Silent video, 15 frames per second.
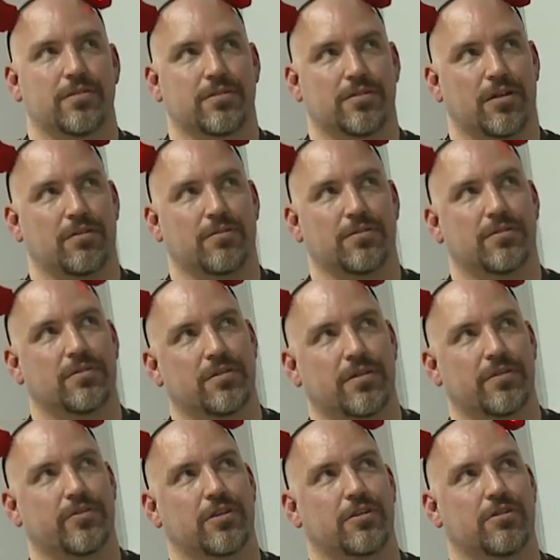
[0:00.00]
So
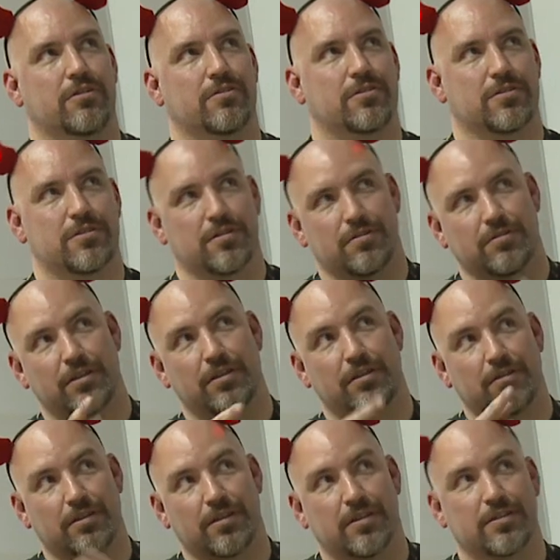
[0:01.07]
even though there's 3
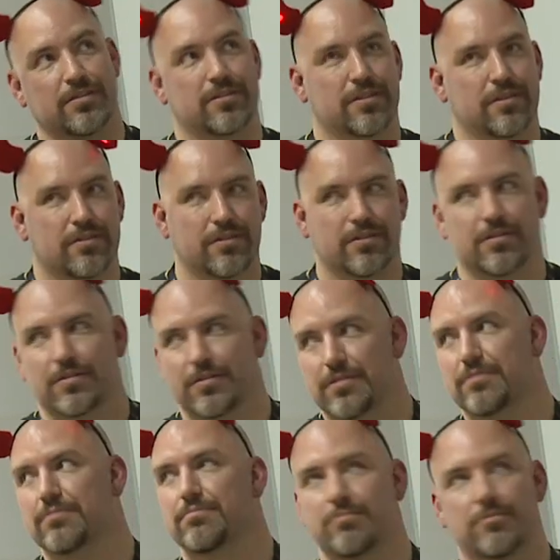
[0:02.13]
little things there, it's
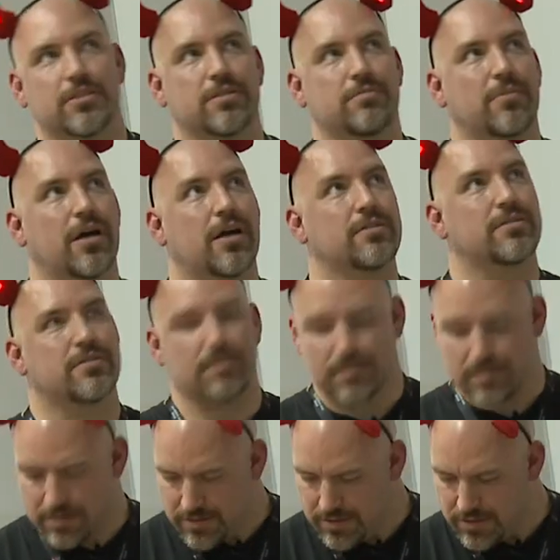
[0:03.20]
a monster.